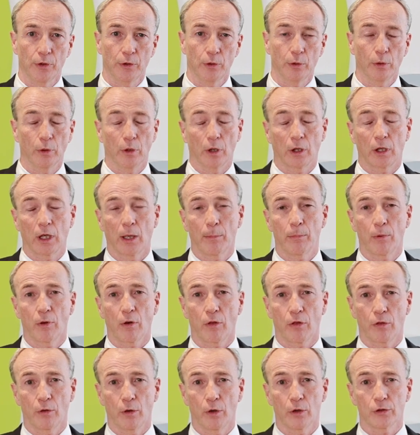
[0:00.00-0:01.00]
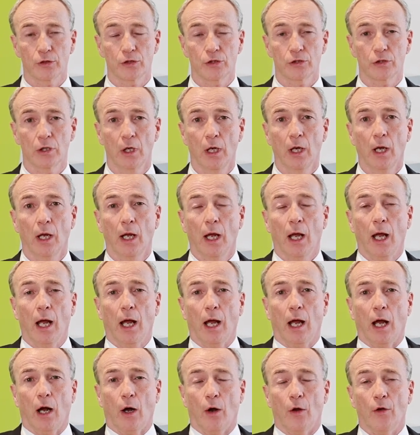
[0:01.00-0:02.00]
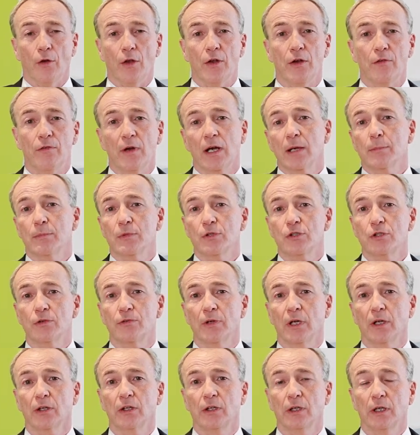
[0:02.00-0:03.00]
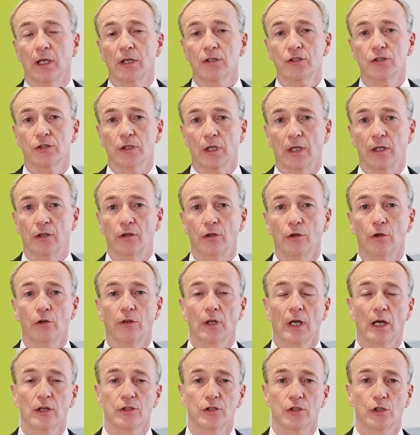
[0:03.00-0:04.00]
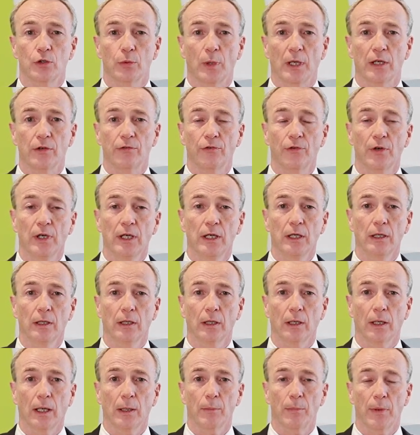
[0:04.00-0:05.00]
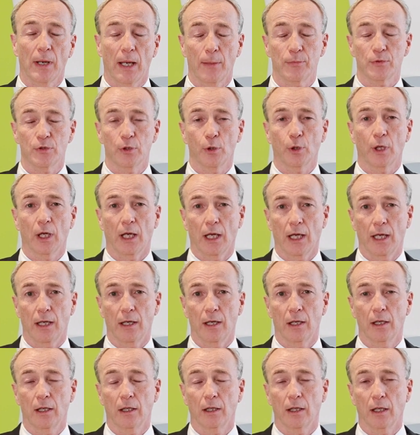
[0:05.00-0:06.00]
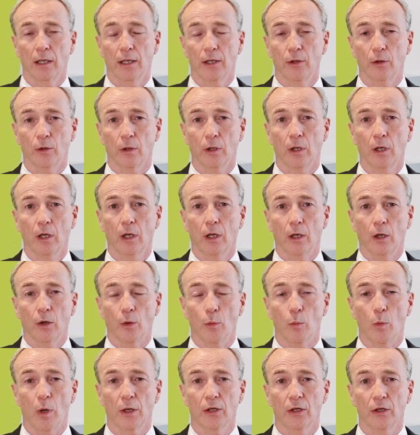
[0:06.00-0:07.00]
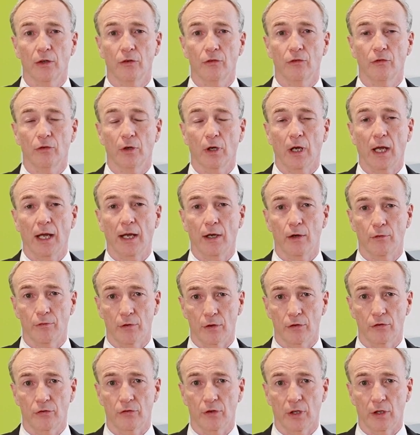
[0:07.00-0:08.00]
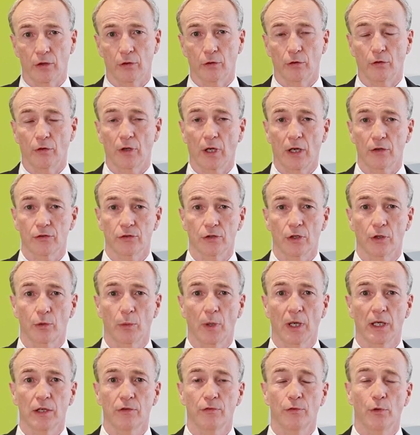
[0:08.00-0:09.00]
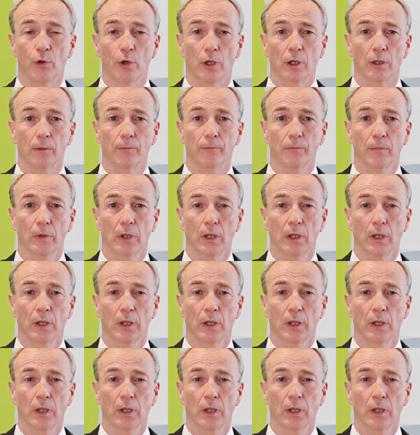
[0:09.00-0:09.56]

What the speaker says: you a couple of thoughts on the developments of LTS in 2023 and perhaps look ahead a little on what is ahead of us in 2024.